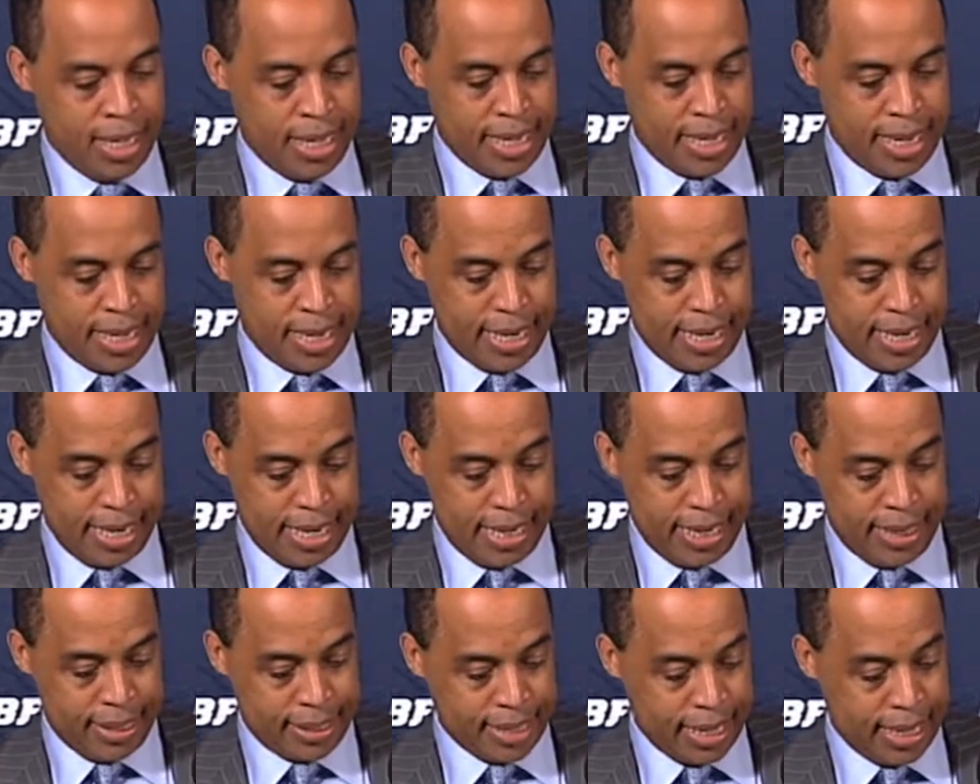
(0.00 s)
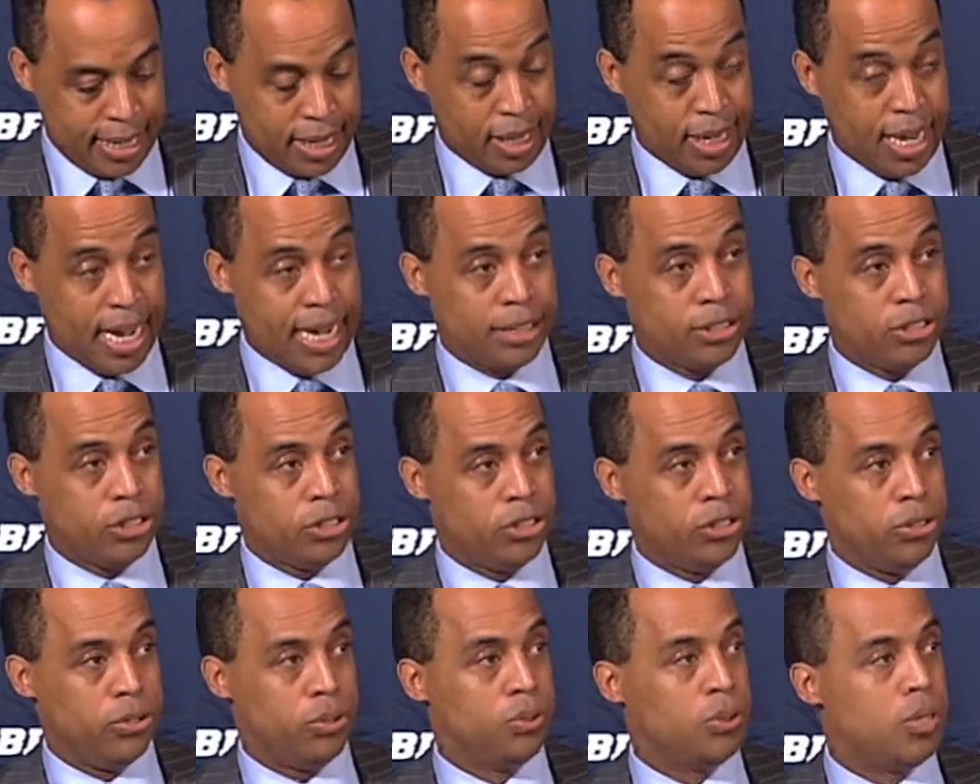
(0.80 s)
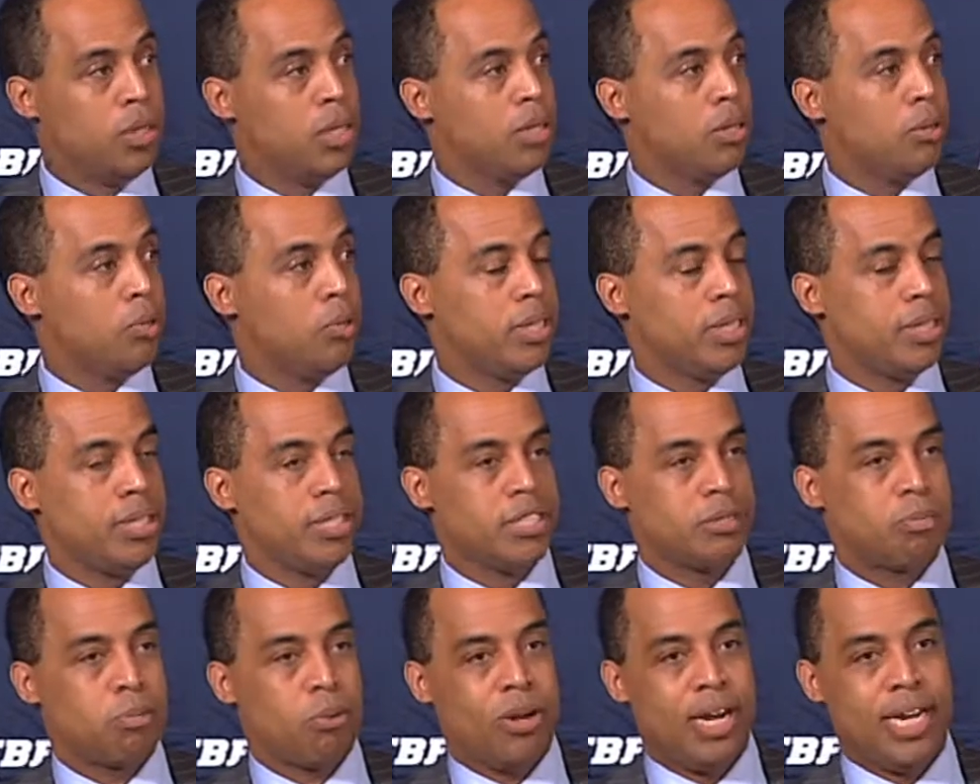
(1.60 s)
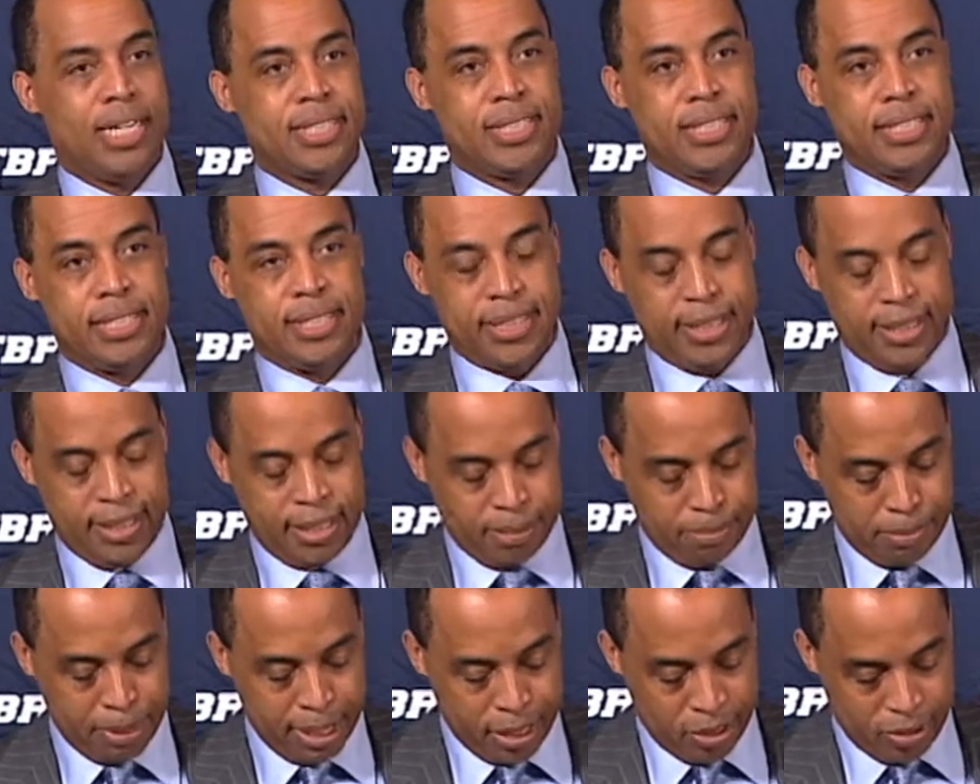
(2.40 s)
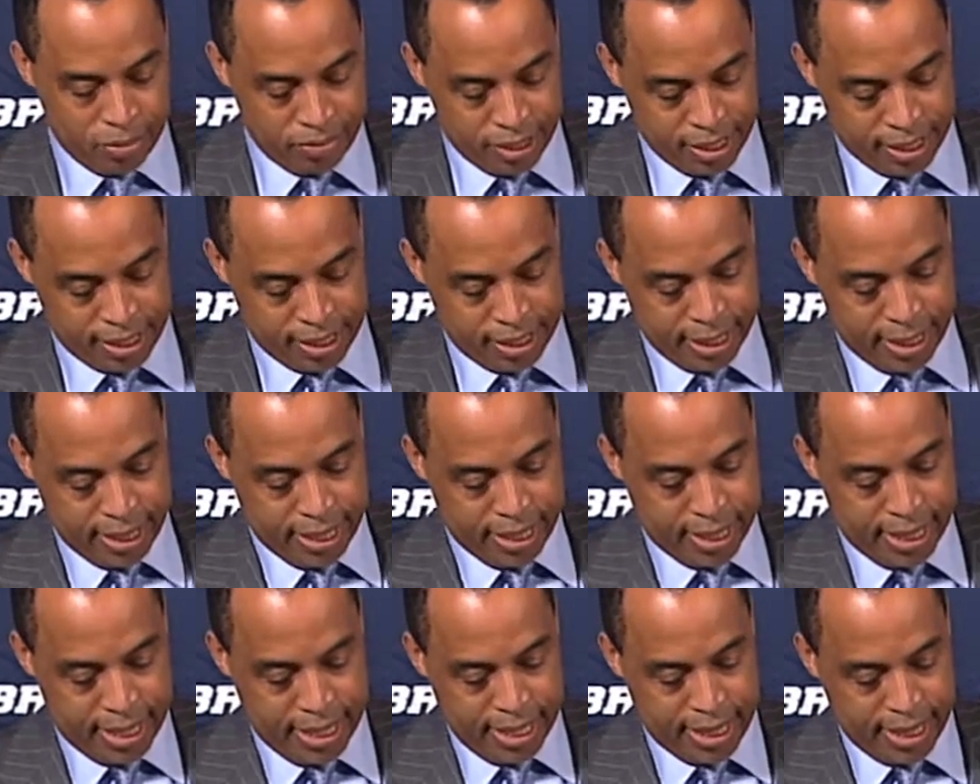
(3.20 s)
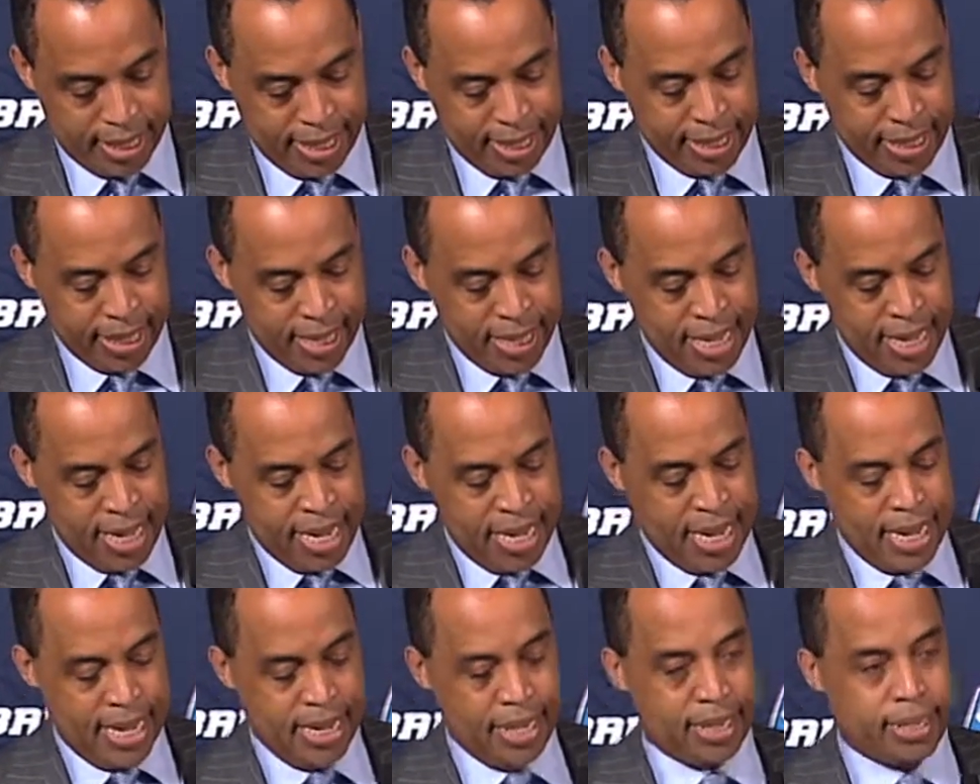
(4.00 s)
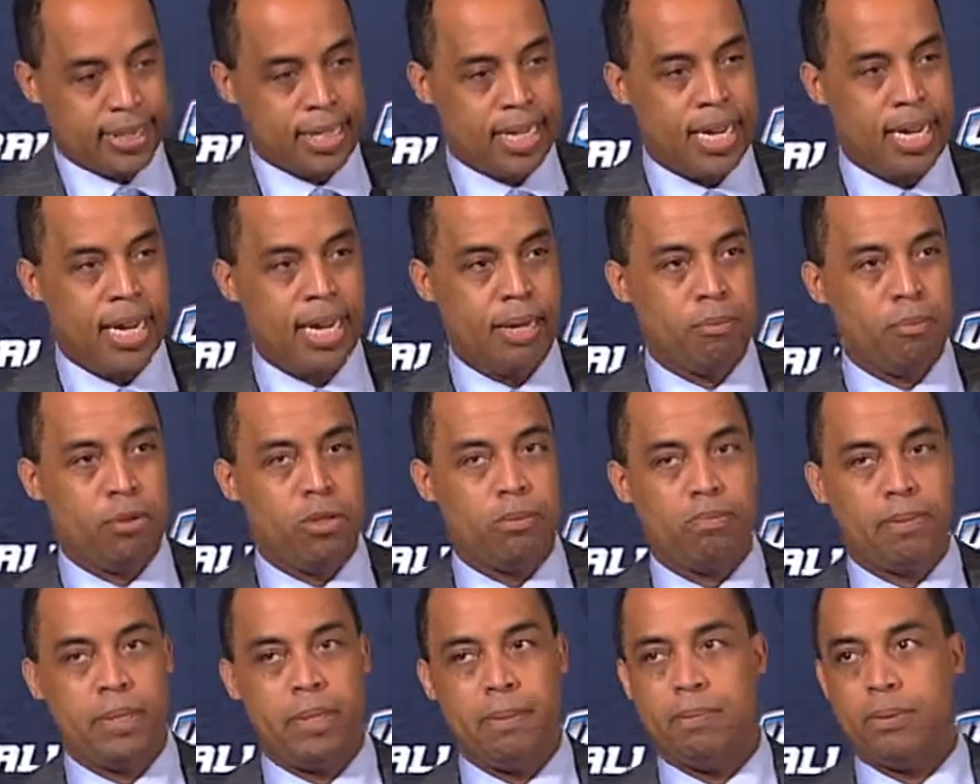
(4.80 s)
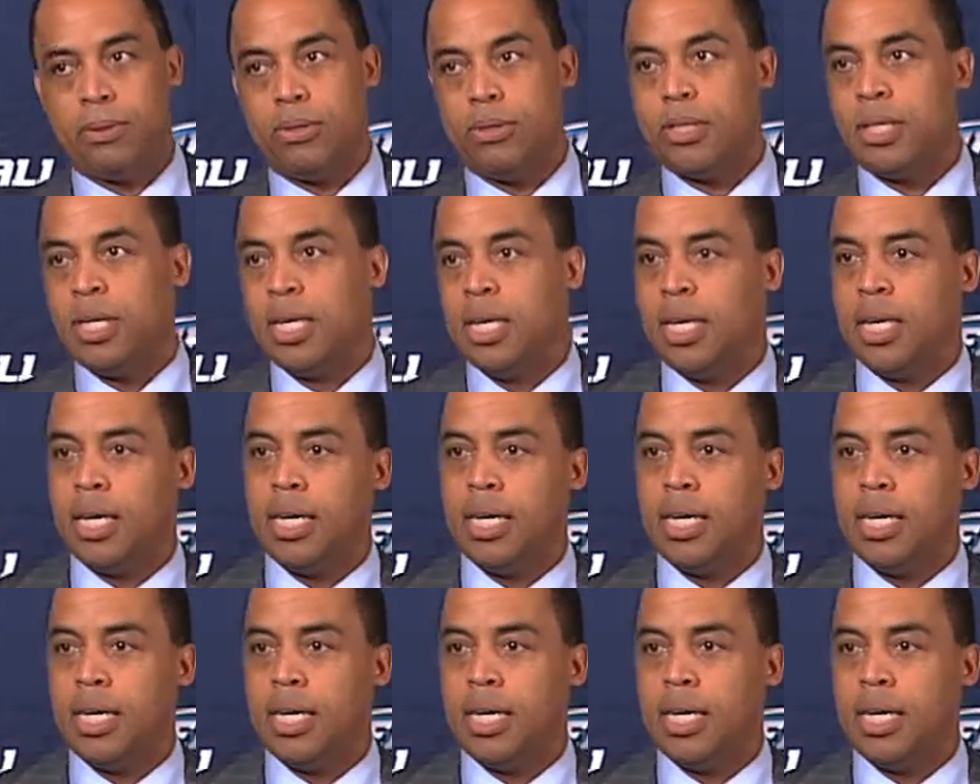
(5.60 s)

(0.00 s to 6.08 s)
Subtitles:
and has had a lot to do with this process is the mayor of this city. And I think at a time when people